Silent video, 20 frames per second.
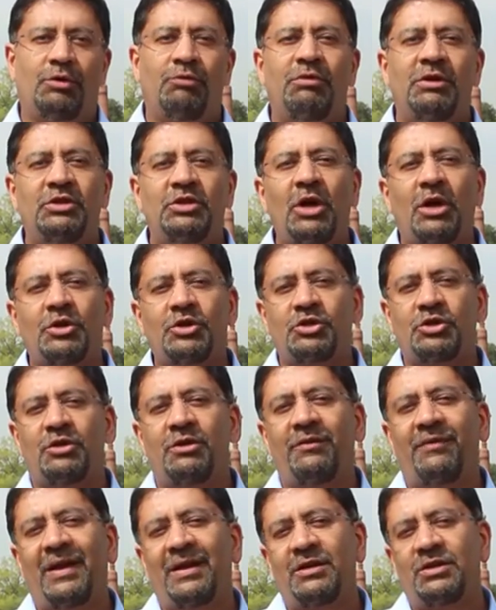the
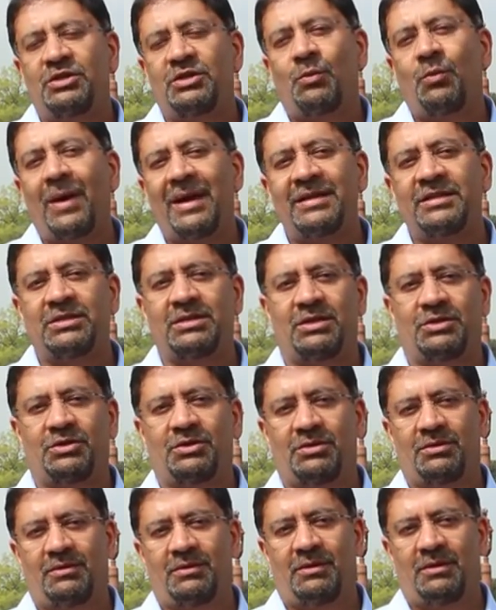reduction of energy
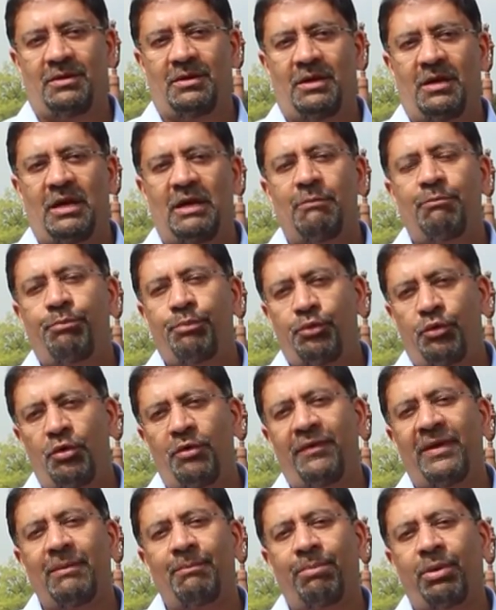wastage,
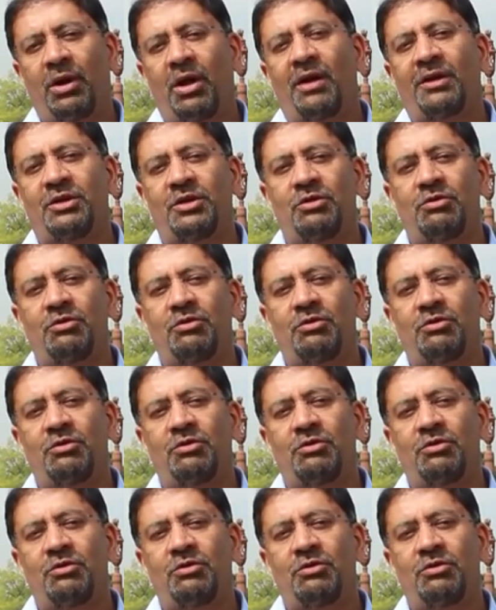improving plant